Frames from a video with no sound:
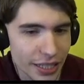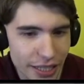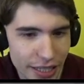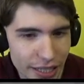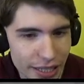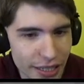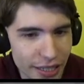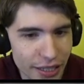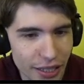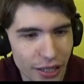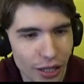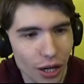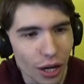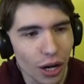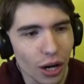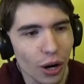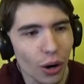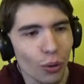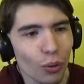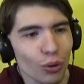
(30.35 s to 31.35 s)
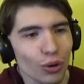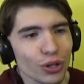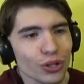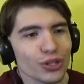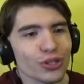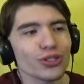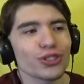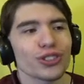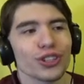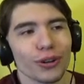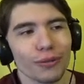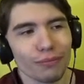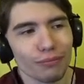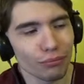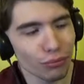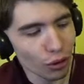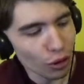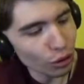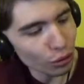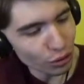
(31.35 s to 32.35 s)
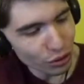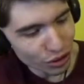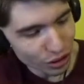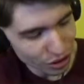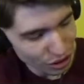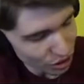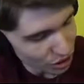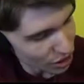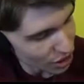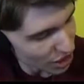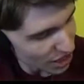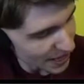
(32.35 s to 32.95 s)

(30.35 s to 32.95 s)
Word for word: did was the most